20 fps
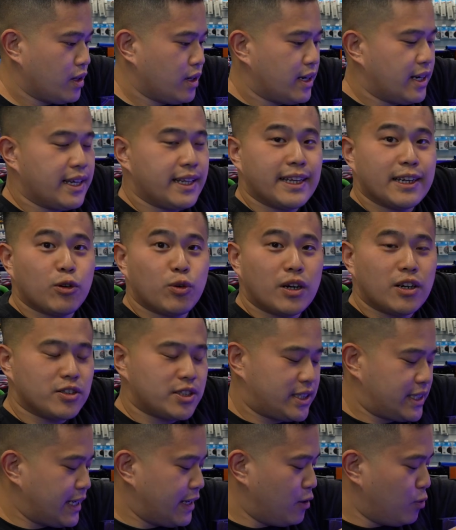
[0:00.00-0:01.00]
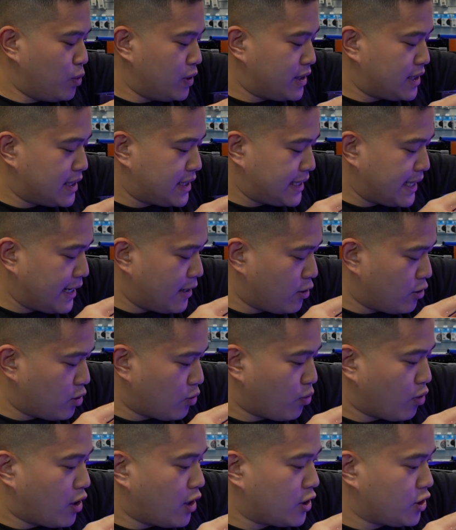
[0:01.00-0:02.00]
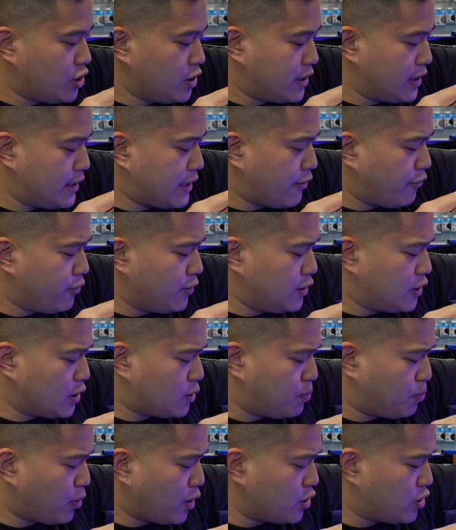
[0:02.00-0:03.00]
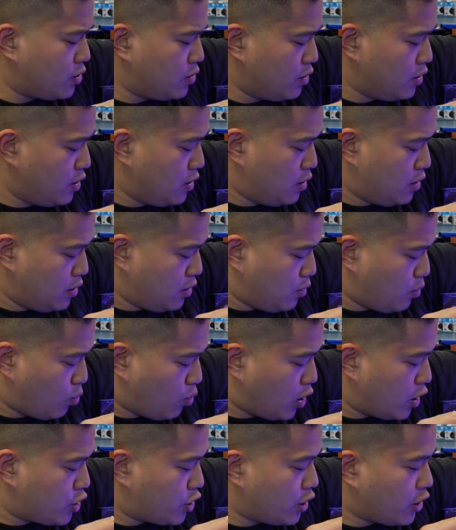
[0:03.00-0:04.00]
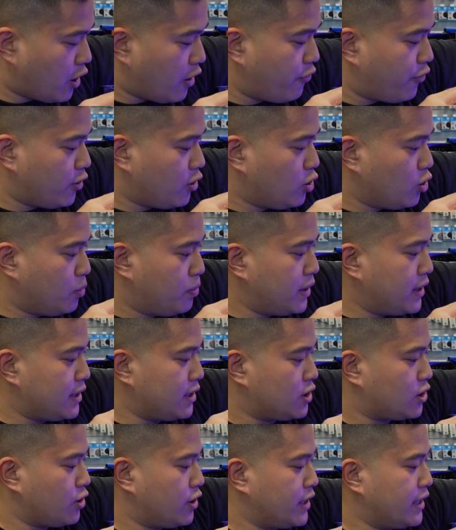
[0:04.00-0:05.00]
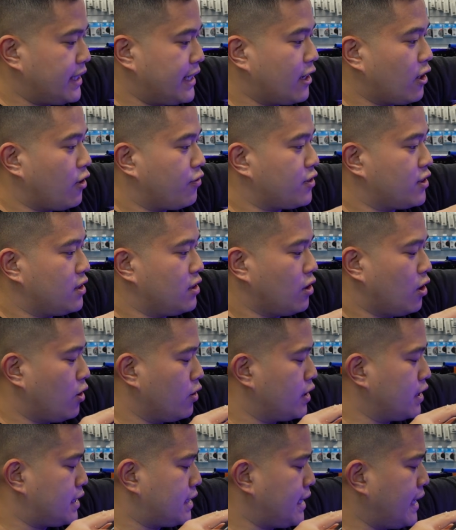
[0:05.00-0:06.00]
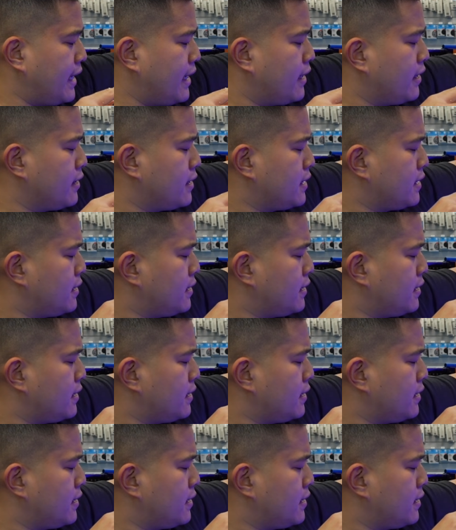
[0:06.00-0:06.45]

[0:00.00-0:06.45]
And like what I was saying, with the sand on the rocks, you can definitely just wash it off a little bit so you can get off all the sand.